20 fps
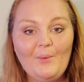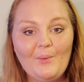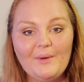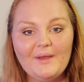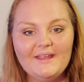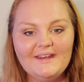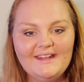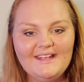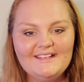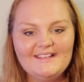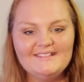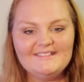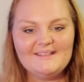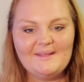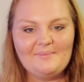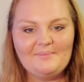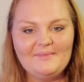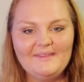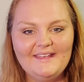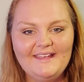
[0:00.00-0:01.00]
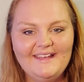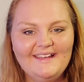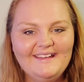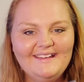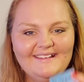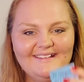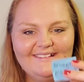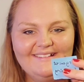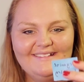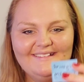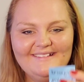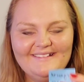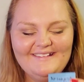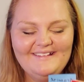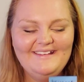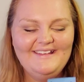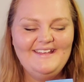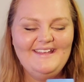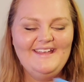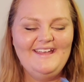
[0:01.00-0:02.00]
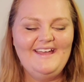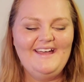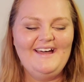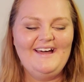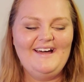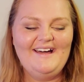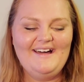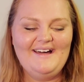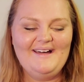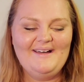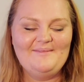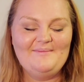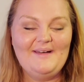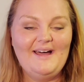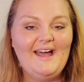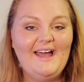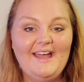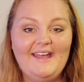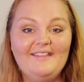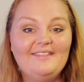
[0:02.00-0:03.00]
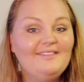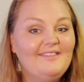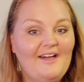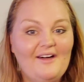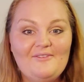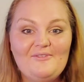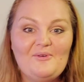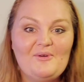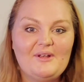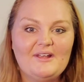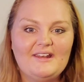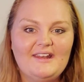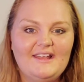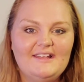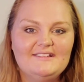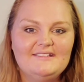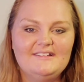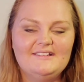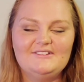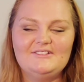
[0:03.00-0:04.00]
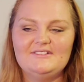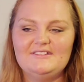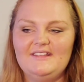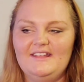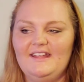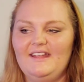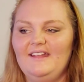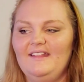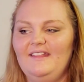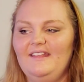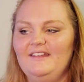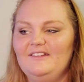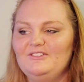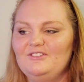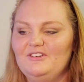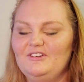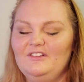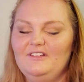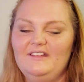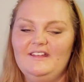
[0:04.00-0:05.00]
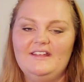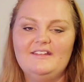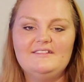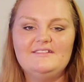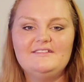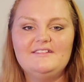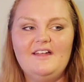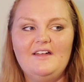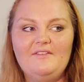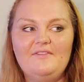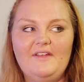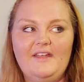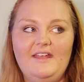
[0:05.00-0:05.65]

Organize something. I love organizing, just like I like journaling and stuff,